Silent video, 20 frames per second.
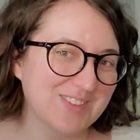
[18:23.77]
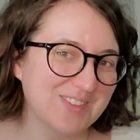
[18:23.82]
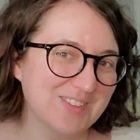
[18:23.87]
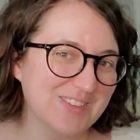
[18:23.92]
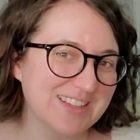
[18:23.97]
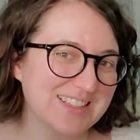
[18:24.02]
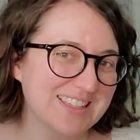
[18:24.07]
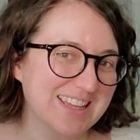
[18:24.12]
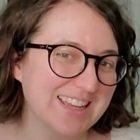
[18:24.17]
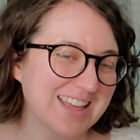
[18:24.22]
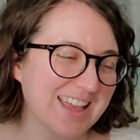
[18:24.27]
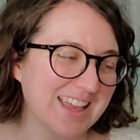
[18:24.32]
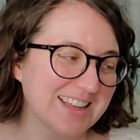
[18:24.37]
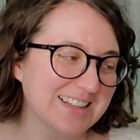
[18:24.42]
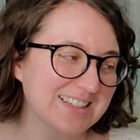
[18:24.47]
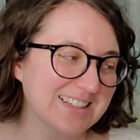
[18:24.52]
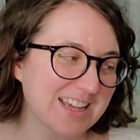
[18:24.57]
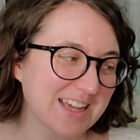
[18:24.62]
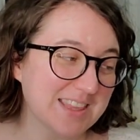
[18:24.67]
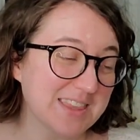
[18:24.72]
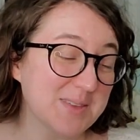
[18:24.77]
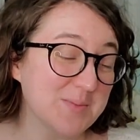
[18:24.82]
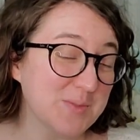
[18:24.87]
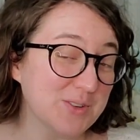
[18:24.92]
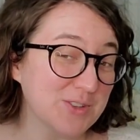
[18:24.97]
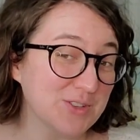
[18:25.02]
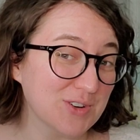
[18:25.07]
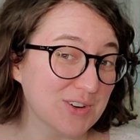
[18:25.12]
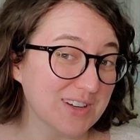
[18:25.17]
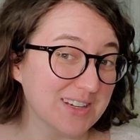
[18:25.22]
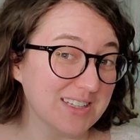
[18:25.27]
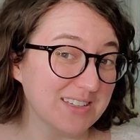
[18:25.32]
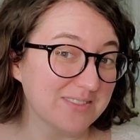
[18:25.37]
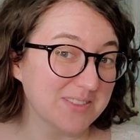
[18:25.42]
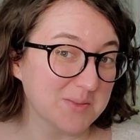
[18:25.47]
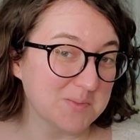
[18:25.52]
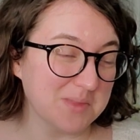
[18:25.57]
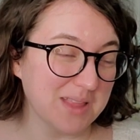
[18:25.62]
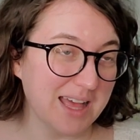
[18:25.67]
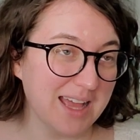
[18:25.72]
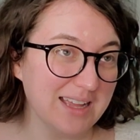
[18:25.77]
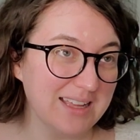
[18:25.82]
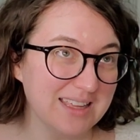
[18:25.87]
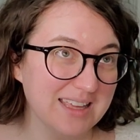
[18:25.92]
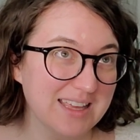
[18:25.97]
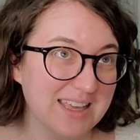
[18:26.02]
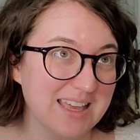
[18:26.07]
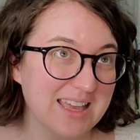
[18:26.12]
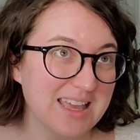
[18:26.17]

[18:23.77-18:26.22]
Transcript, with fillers: Once I get done the majority of the black,